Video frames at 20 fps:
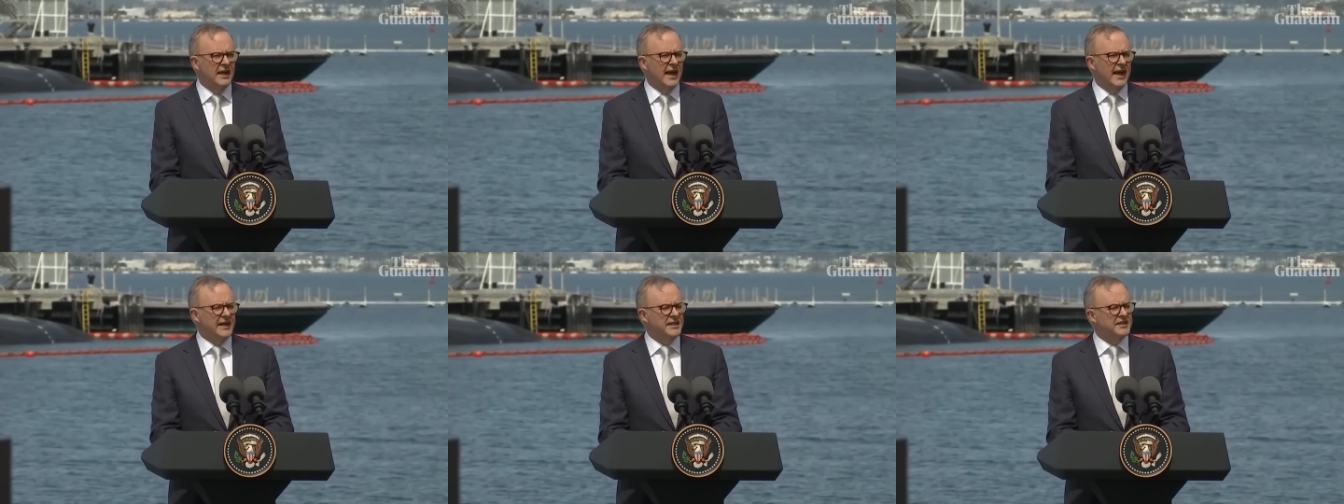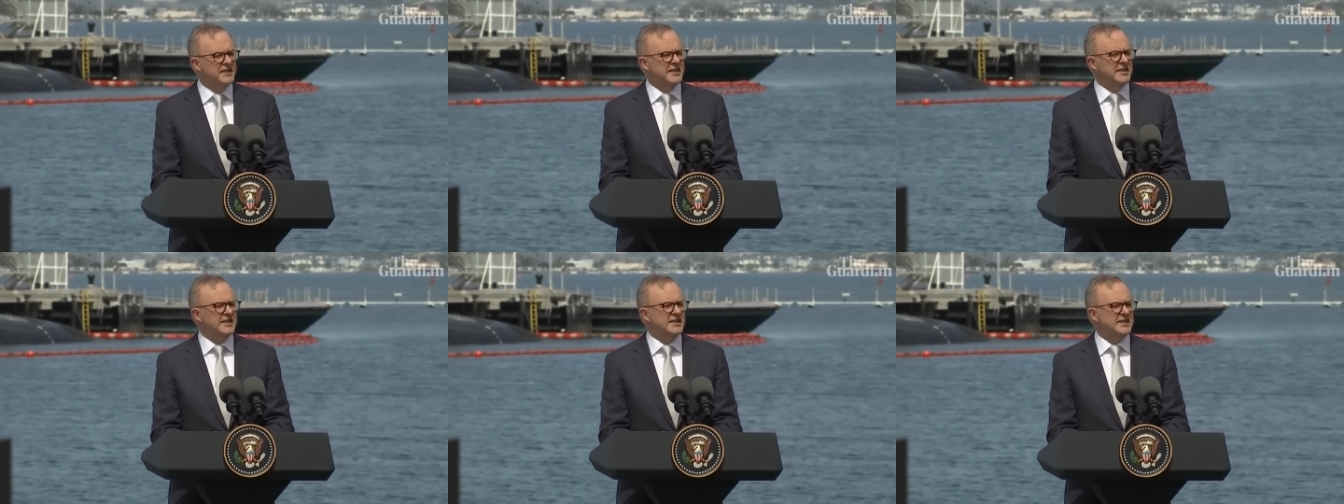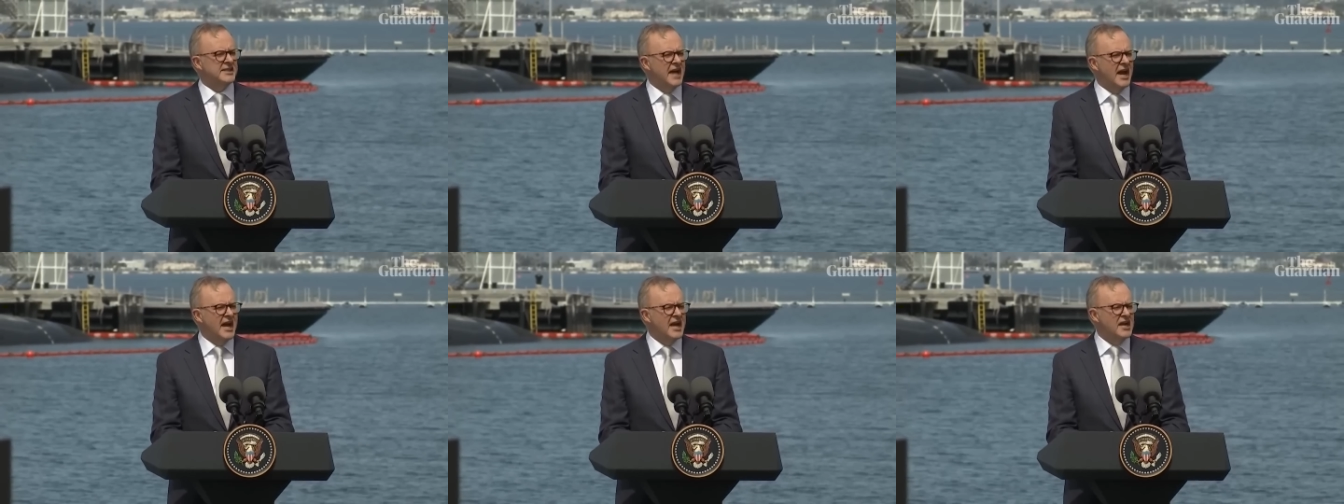and
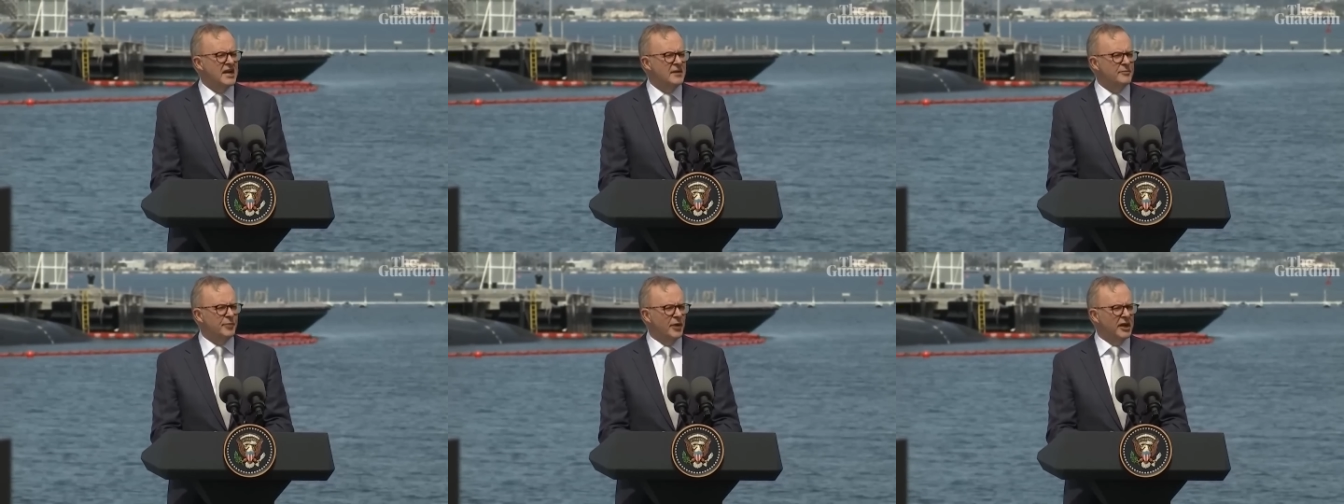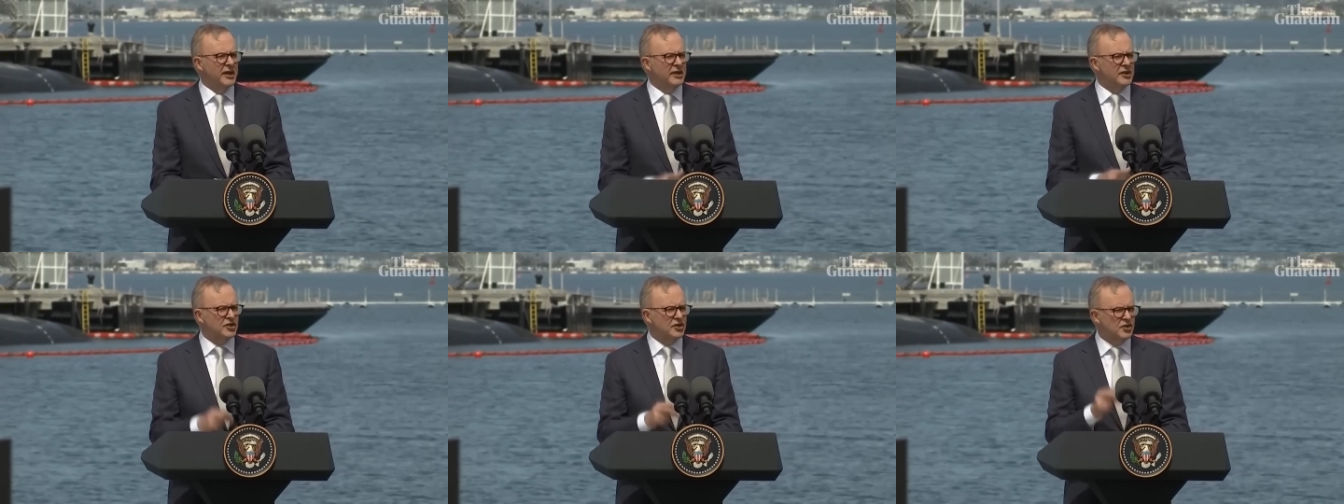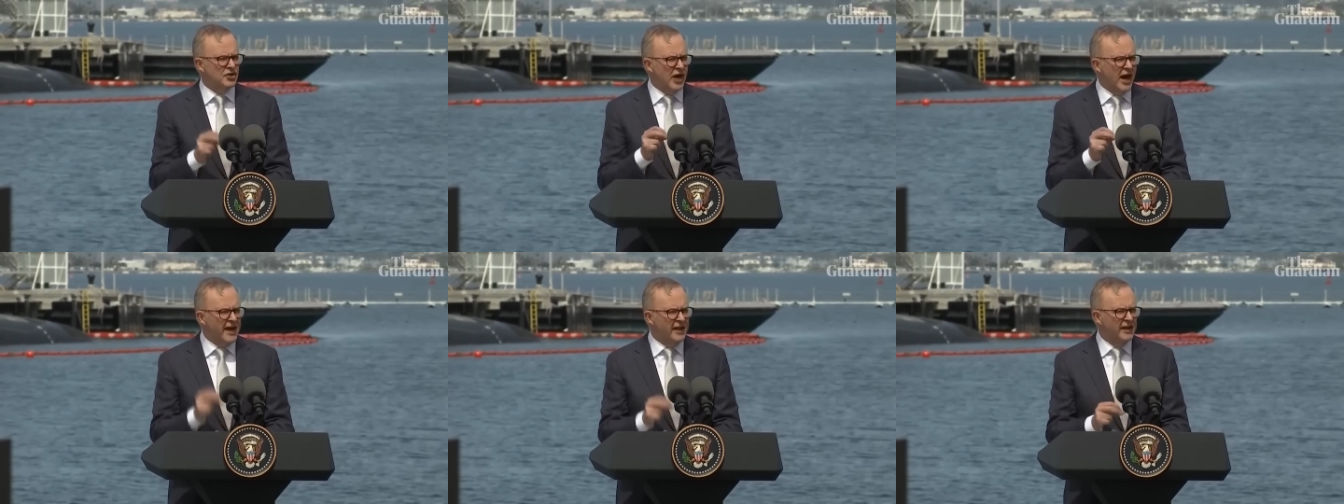sustained by
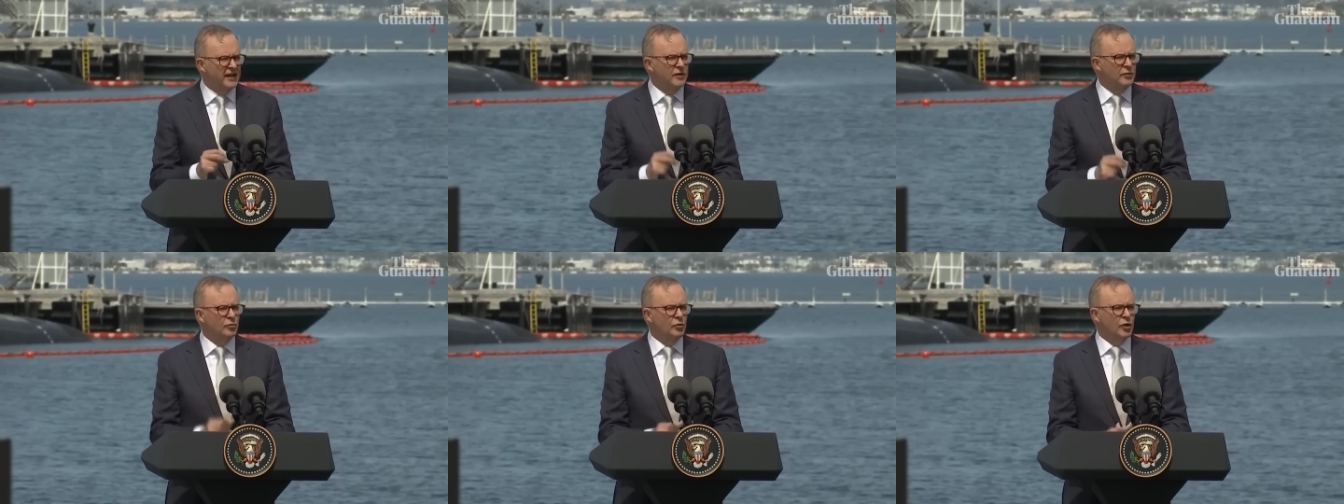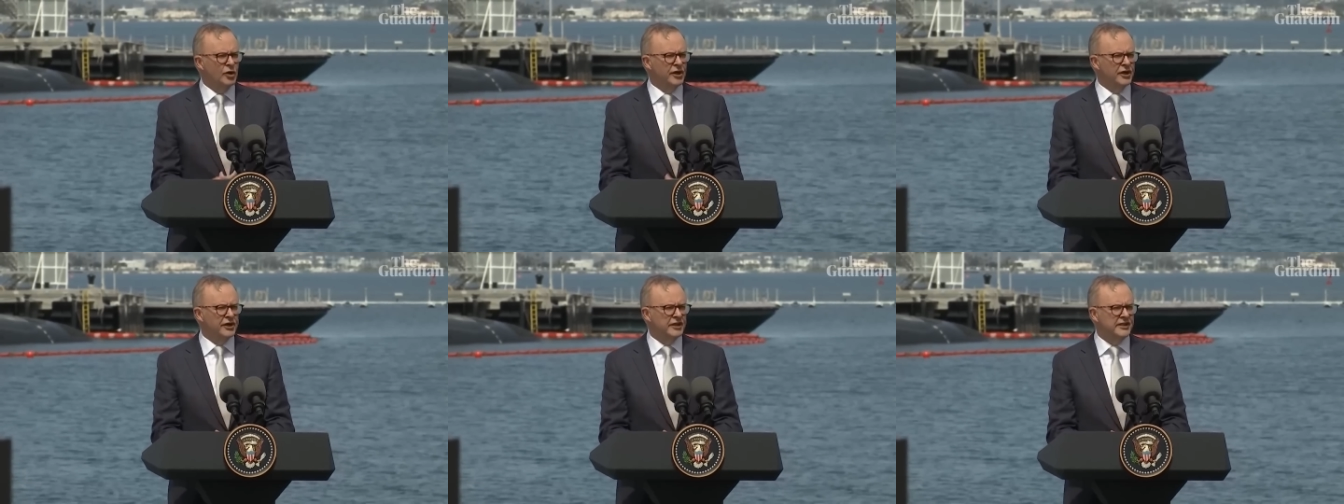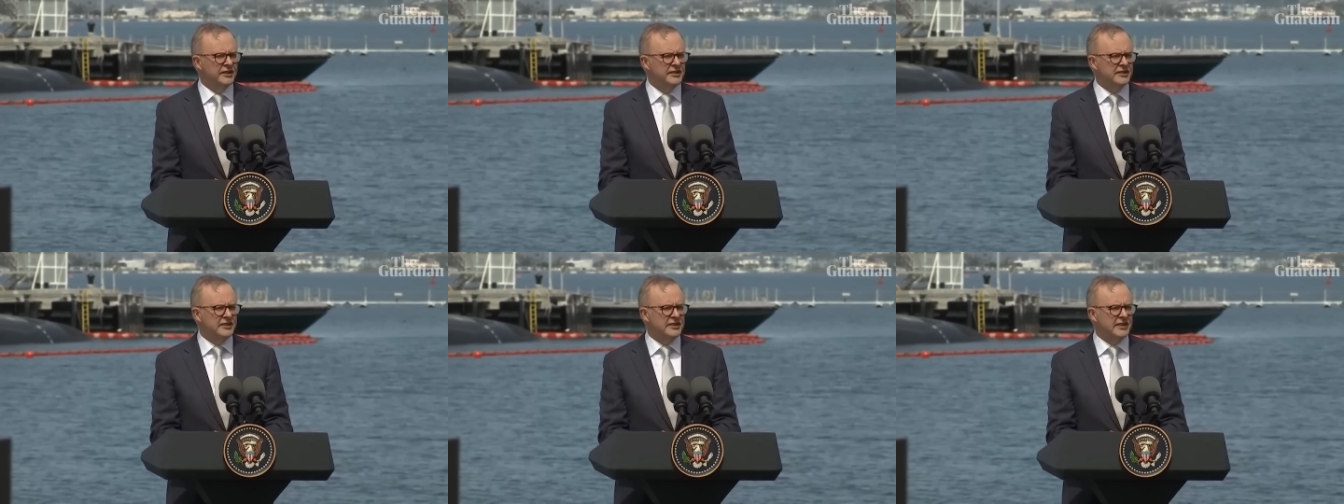Australian
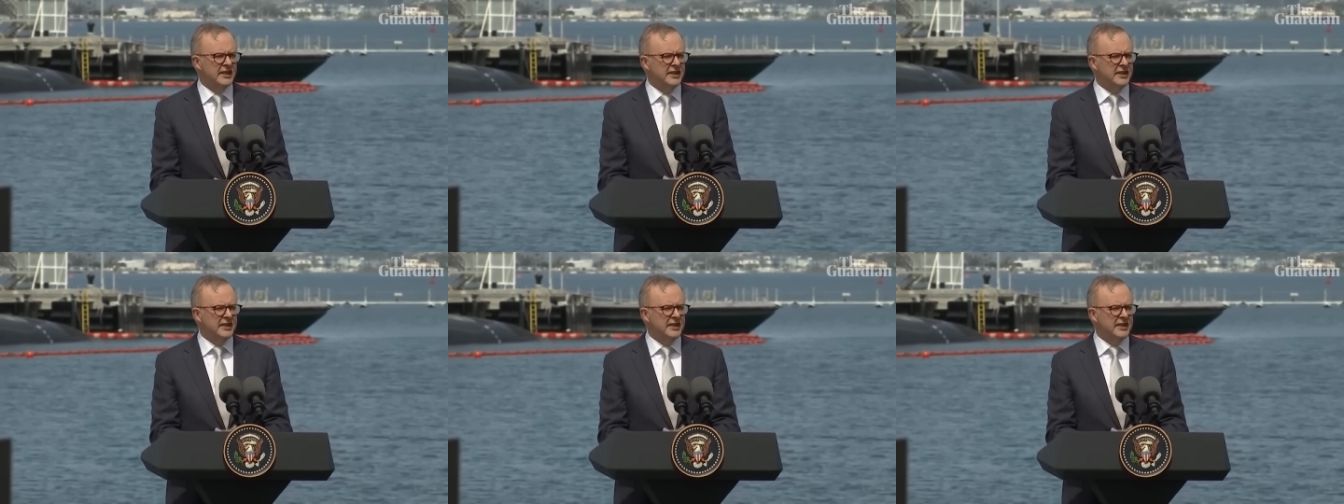workers